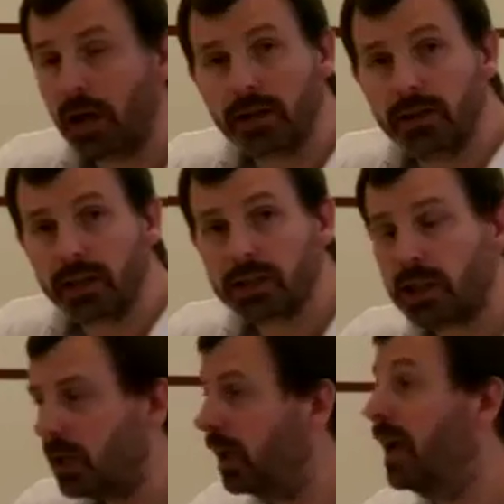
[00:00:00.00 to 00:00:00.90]
it like this.
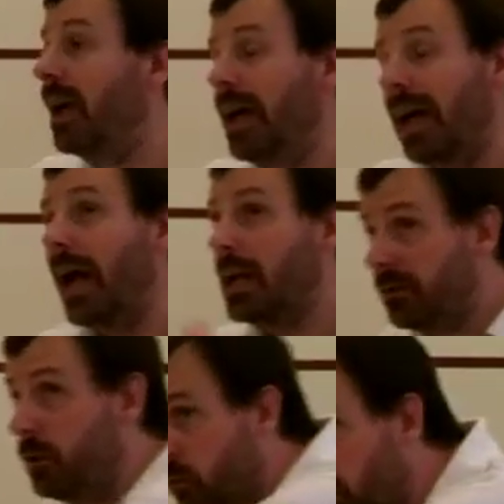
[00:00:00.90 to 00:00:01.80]
And
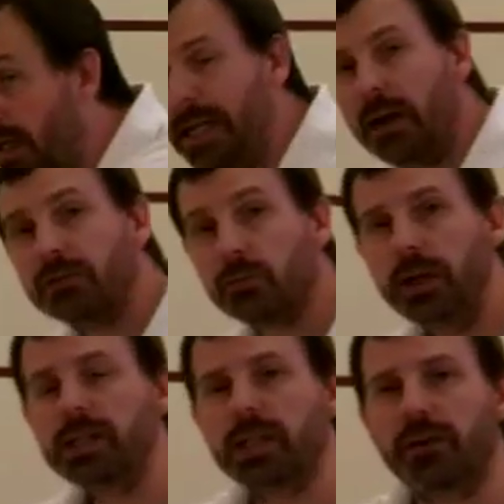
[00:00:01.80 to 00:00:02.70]
if you really have to
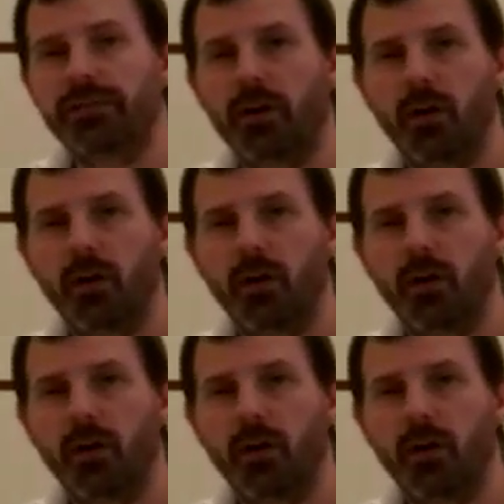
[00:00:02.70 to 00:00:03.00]
reach that